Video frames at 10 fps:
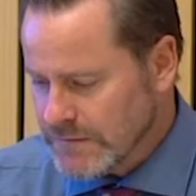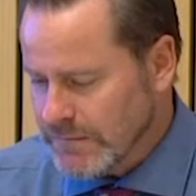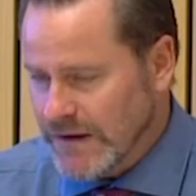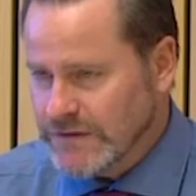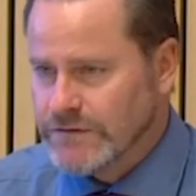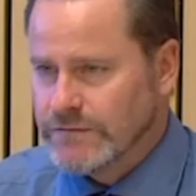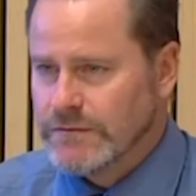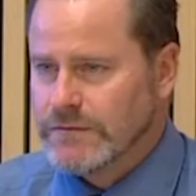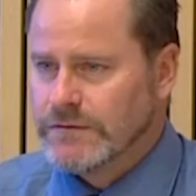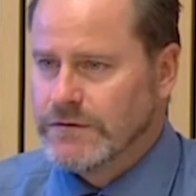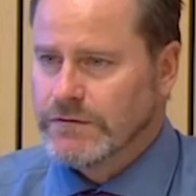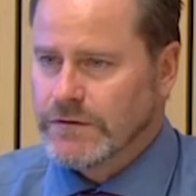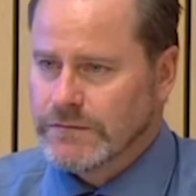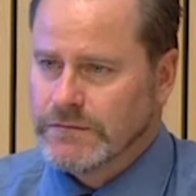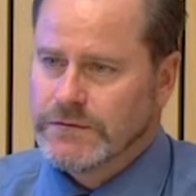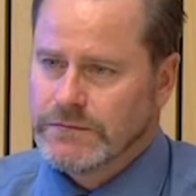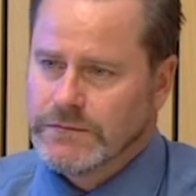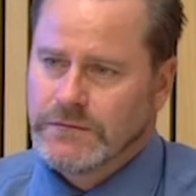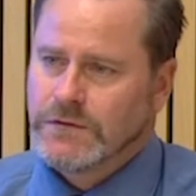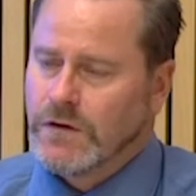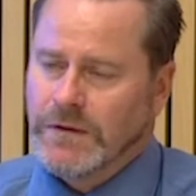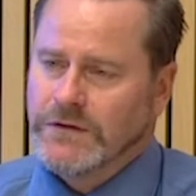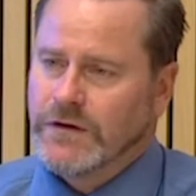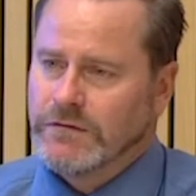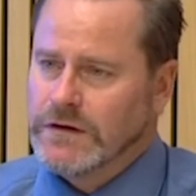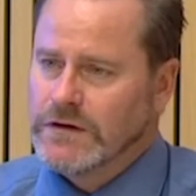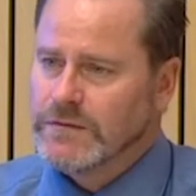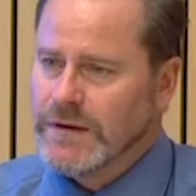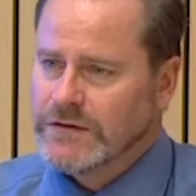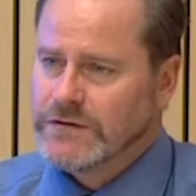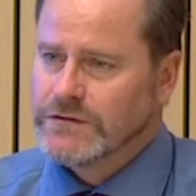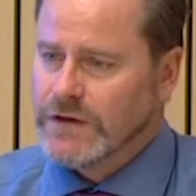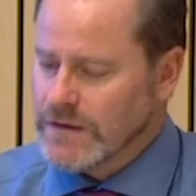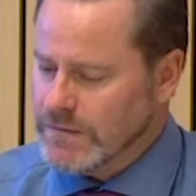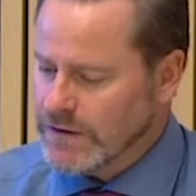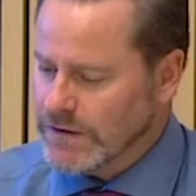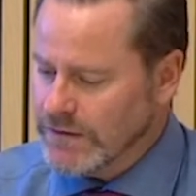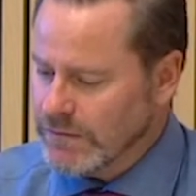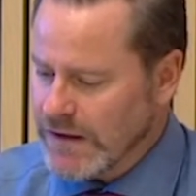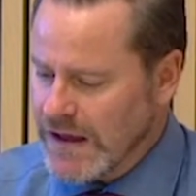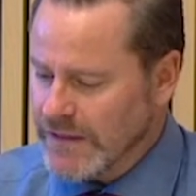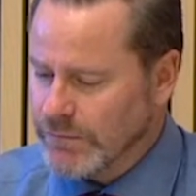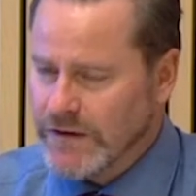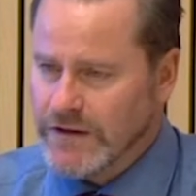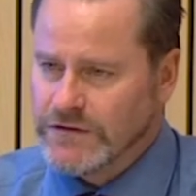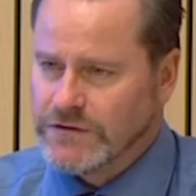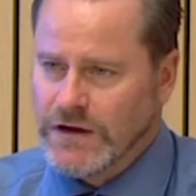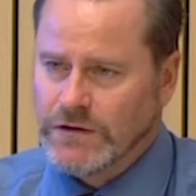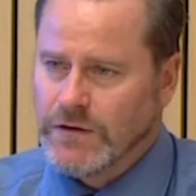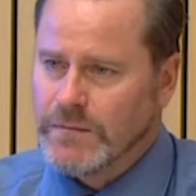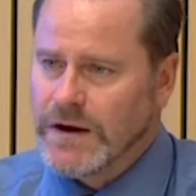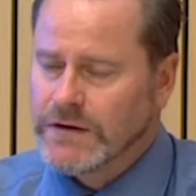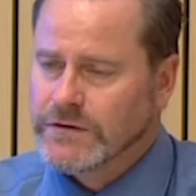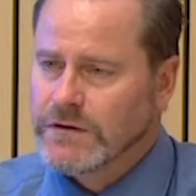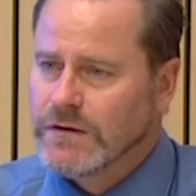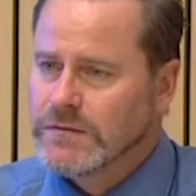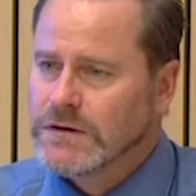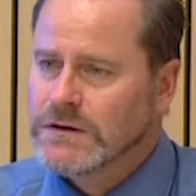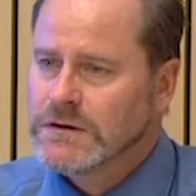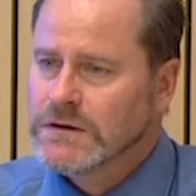made different comments over the years about sustainability, where they stand on the Paris Agreement?